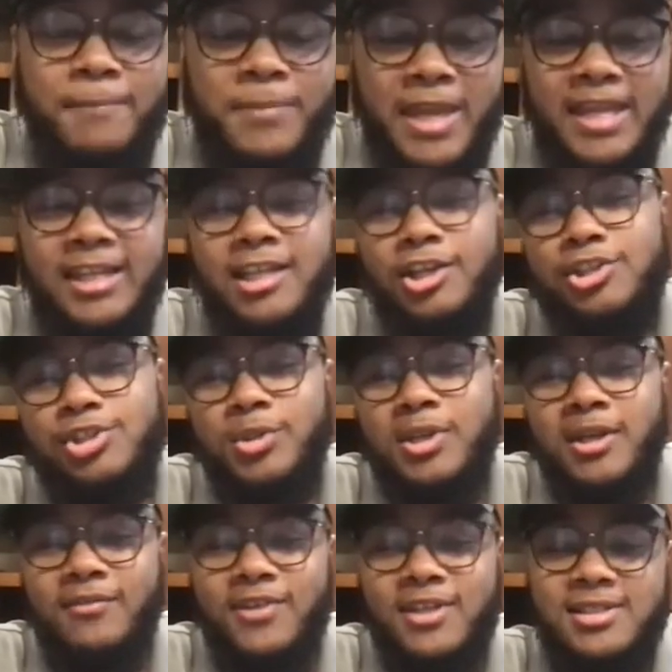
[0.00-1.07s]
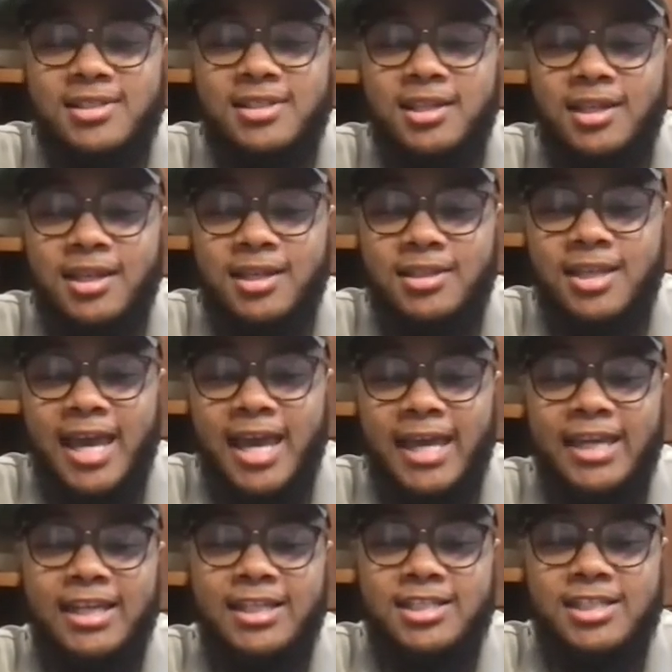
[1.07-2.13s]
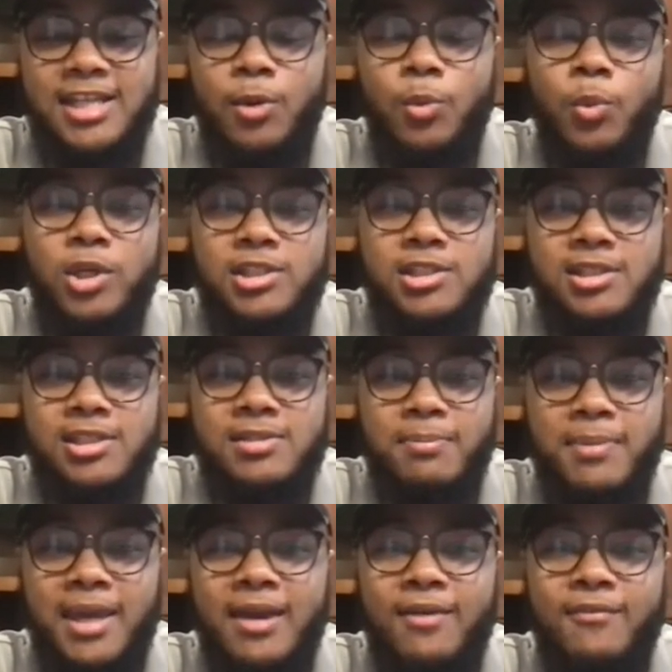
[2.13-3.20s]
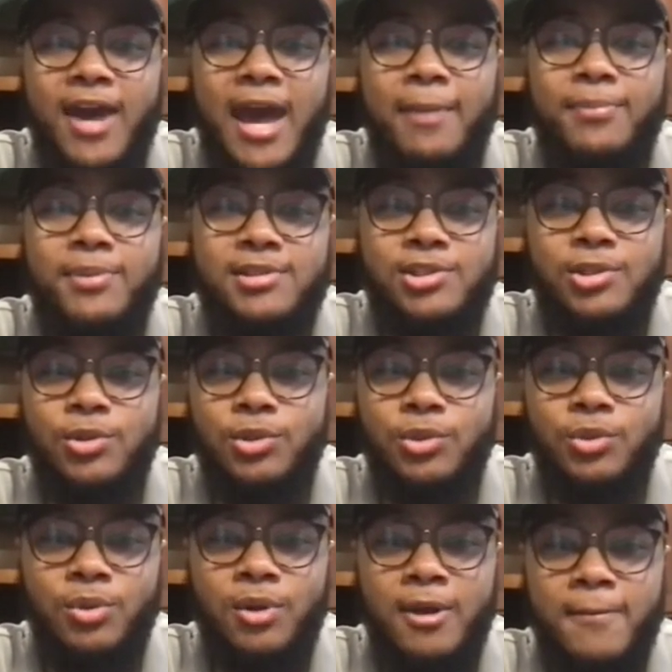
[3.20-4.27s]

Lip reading: and could you give us the age at which this may have happened to you,